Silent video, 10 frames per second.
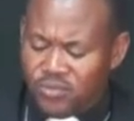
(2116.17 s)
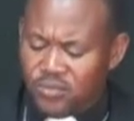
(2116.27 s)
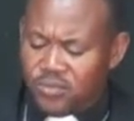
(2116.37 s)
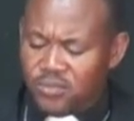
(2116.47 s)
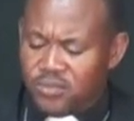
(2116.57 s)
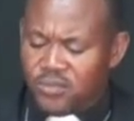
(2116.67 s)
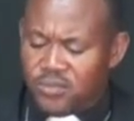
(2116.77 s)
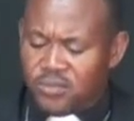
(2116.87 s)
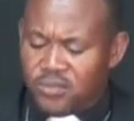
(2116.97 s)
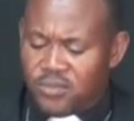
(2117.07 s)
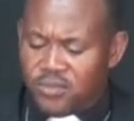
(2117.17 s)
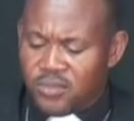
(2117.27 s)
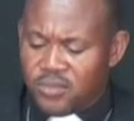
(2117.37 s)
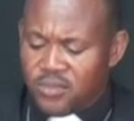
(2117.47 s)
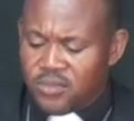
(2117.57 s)

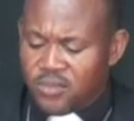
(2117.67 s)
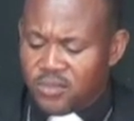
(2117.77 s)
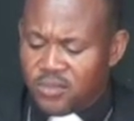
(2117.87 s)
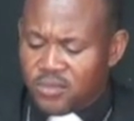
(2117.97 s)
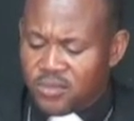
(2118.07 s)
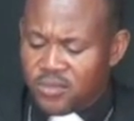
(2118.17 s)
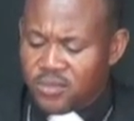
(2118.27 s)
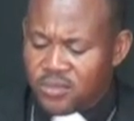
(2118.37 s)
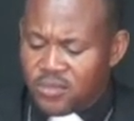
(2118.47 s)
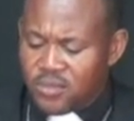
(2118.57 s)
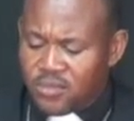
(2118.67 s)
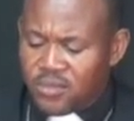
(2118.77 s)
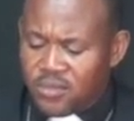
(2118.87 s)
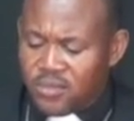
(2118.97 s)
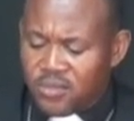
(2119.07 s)

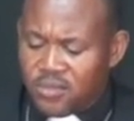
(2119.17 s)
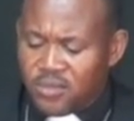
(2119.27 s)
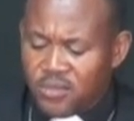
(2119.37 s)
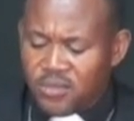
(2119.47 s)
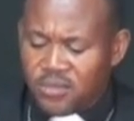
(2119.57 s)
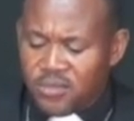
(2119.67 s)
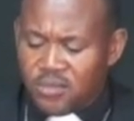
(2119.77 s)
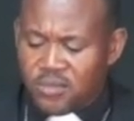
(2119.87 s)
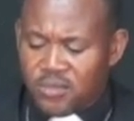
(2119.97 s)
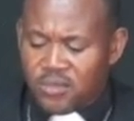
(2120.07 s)
[no speech]